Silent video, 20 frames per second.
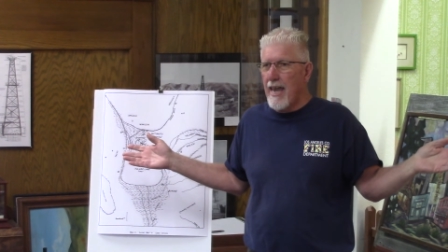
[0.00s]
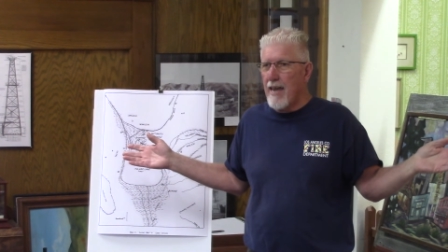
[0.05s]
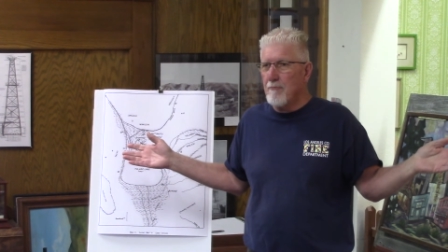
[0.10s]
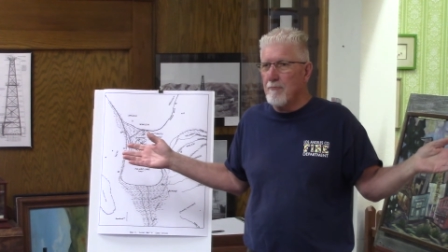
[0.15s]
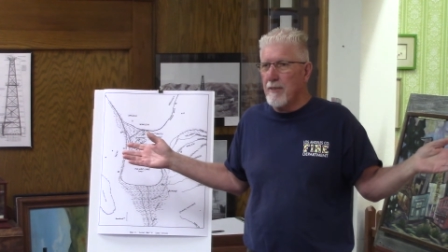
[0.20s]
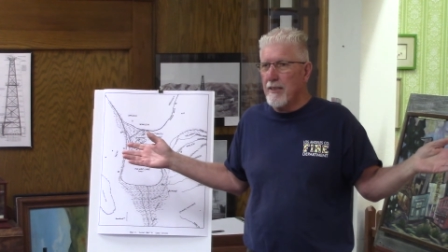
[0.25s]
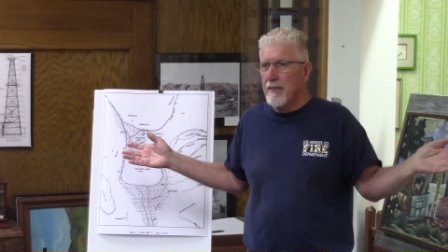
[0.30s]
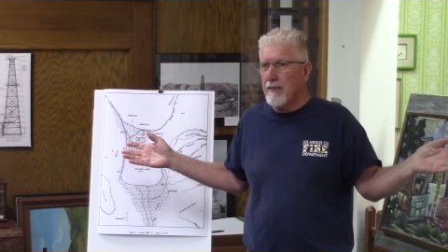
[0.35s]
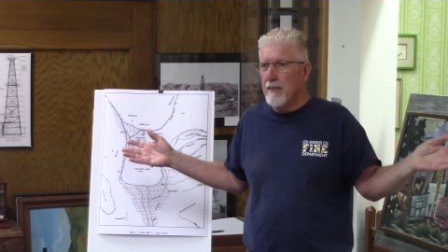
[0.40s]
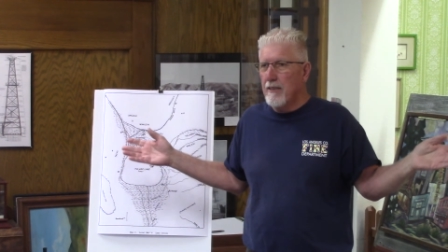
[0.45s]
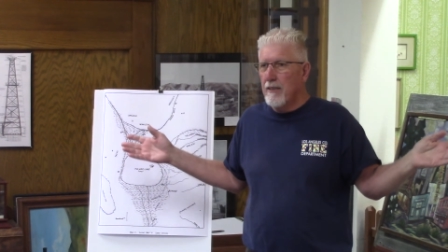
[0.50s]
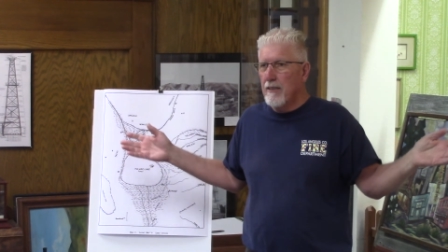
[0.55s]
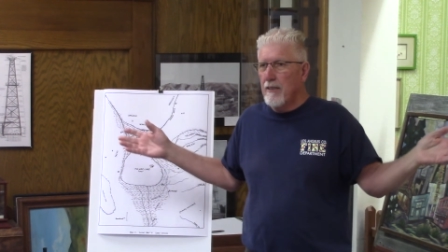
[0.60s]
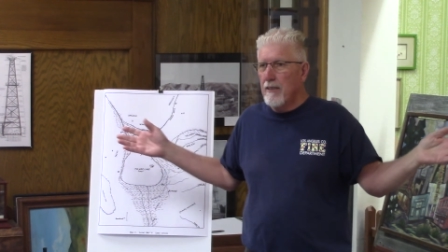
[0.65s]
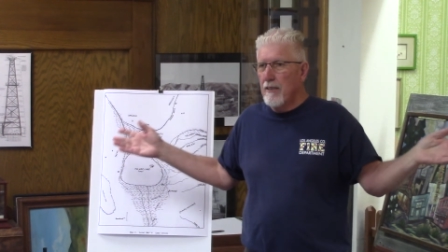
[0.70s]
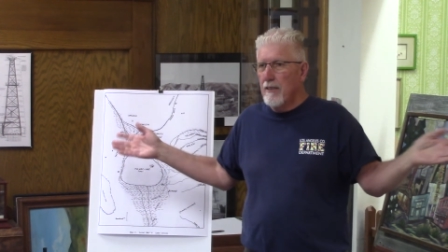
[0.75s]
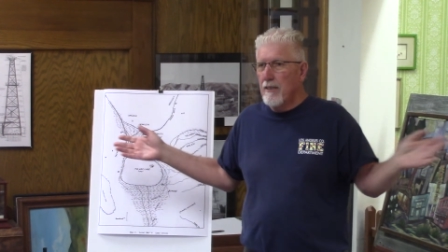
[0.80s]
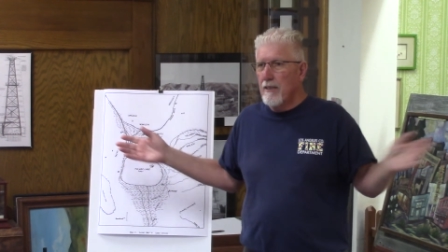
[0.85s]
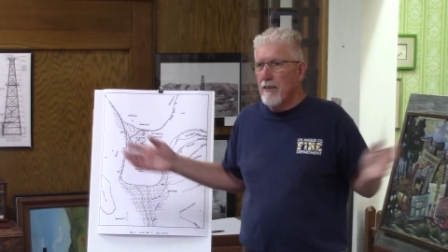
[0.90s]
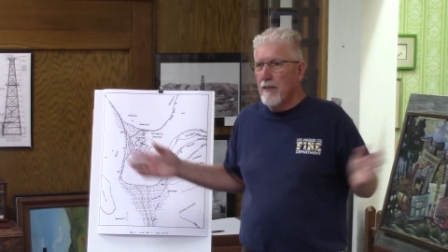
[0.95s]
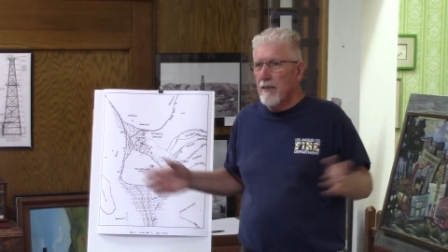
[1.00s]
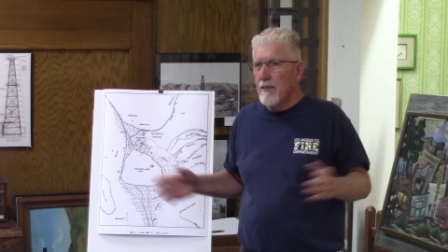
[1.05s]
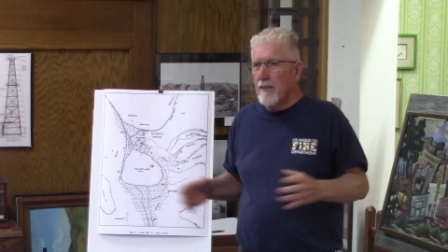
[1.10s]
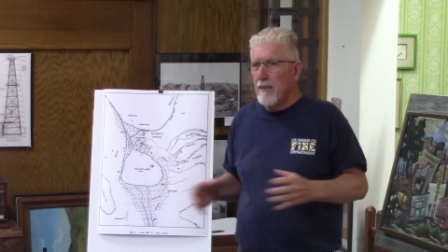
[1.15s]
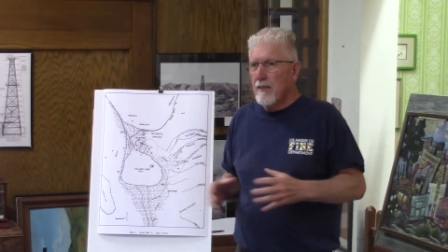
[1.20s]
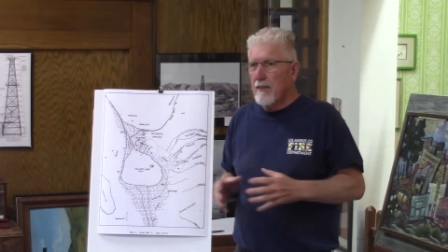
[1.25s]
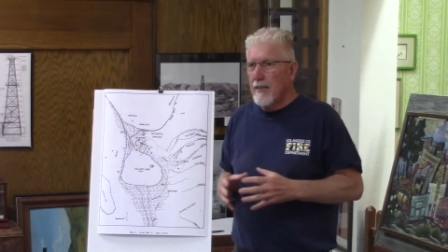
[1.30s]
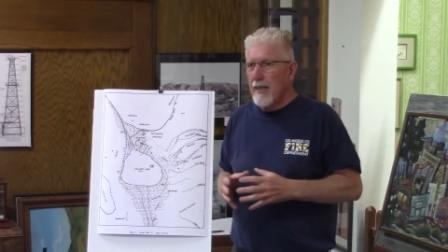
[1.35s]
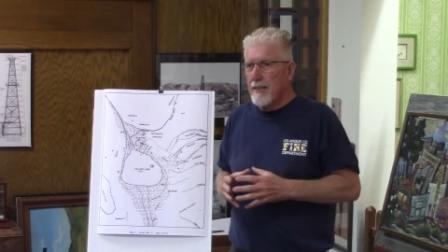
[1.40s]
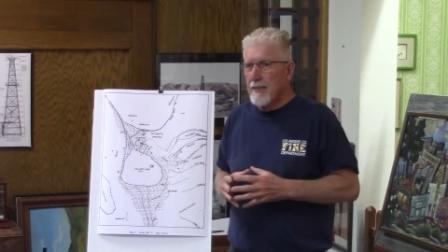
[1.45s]
cabinet
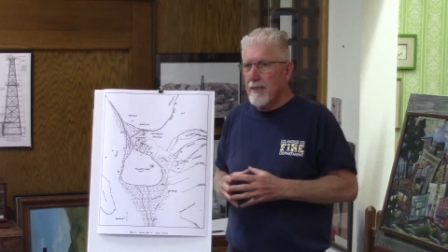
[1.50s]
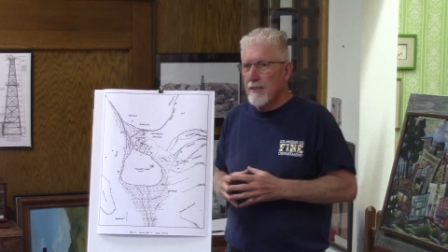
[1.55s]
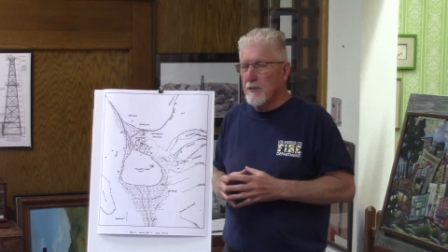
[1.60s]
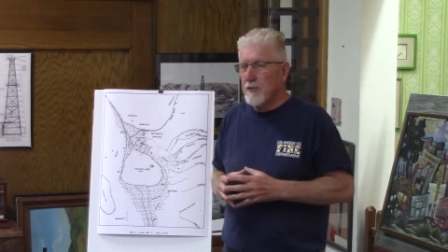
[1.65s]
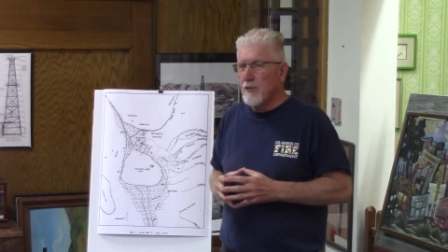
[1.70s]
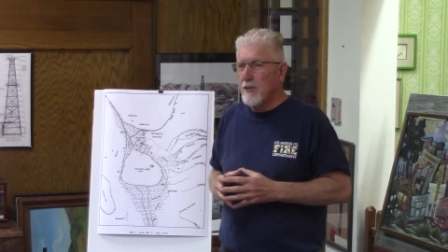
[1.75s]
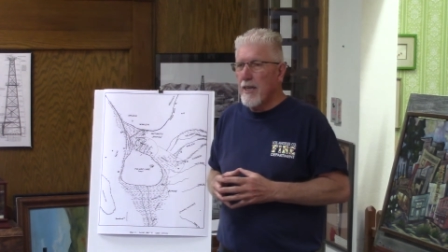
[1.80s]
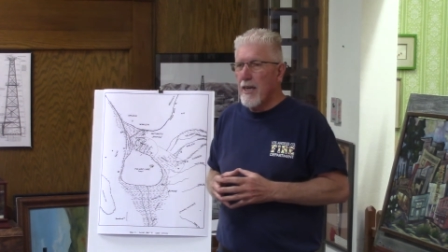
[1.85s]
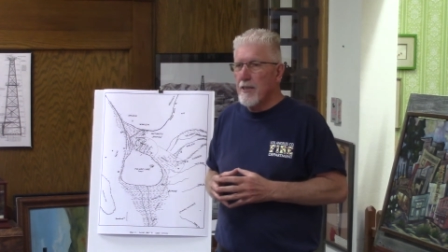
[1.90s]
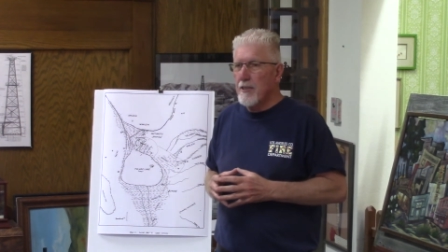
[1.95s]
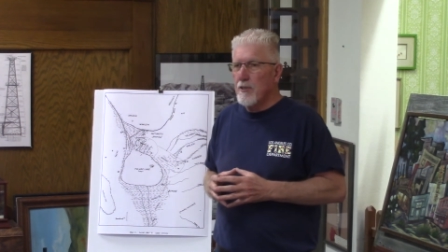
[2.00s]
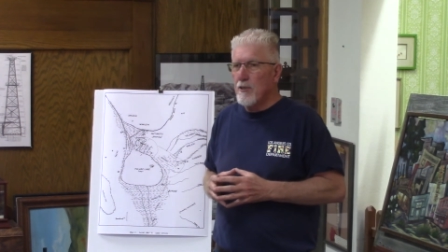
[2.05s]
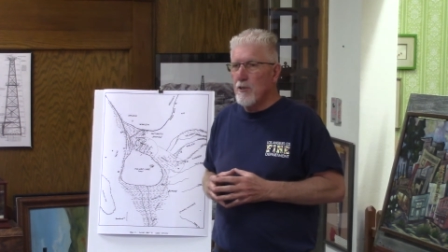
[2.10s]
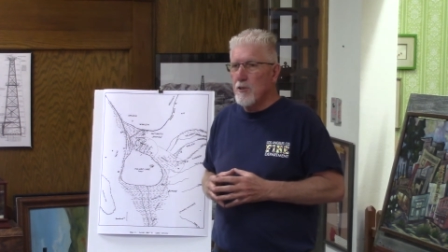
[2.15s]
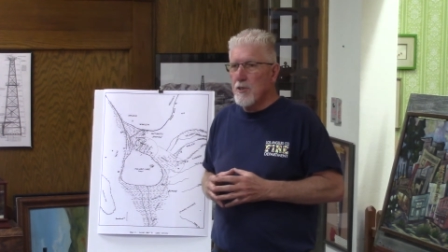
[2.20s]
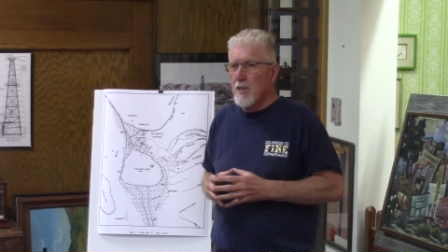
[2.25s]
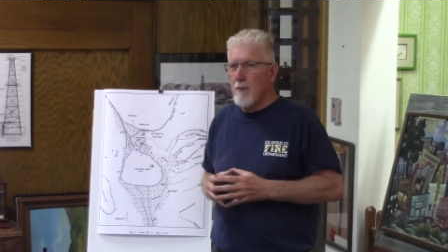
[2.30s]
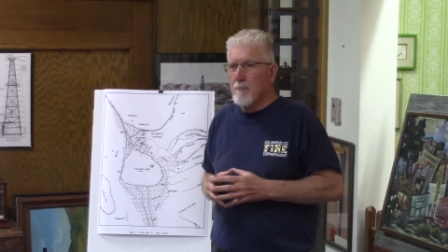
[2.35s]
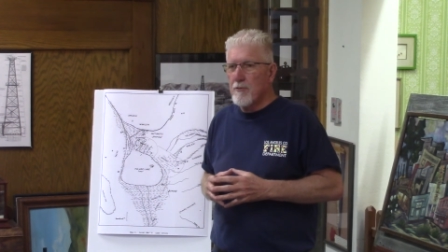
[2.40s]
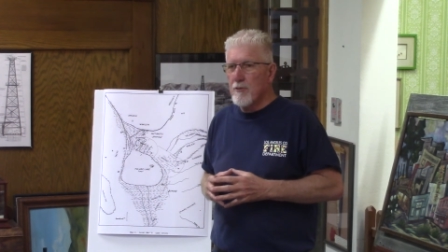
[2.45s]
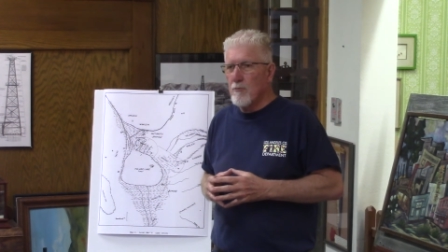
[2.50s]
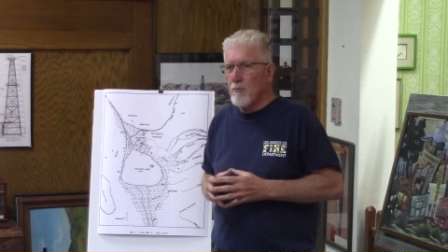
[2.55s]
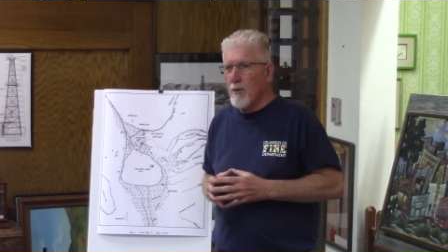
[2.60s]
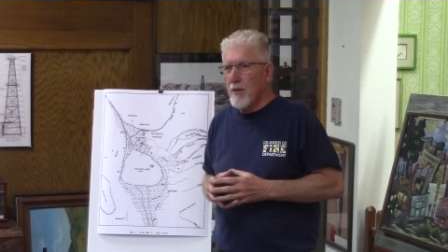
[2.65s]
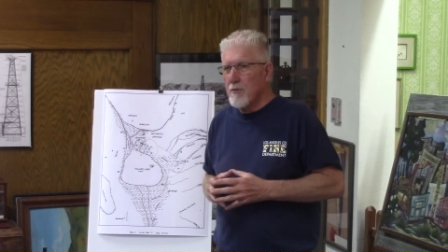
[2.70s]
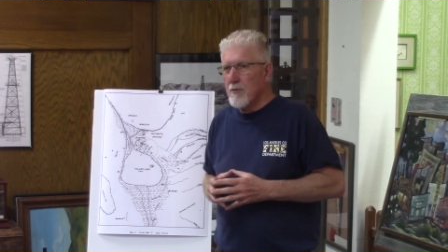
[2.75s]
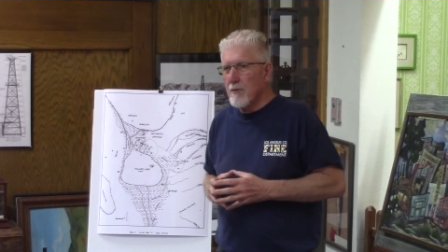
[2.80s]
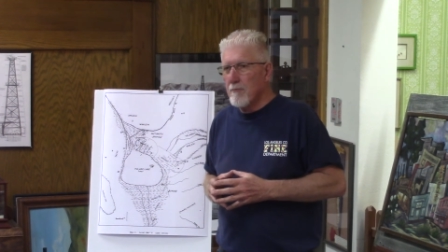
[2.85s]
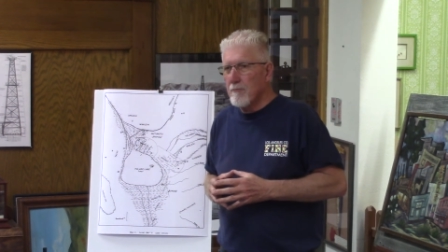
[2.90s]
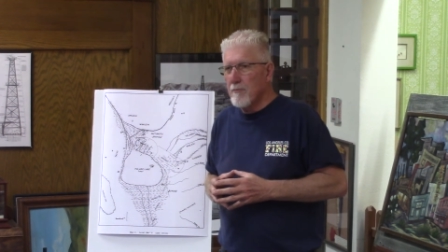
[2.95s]
You gotta do something
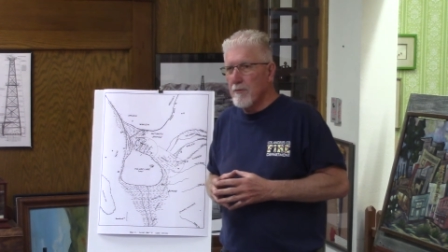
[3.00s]
with them.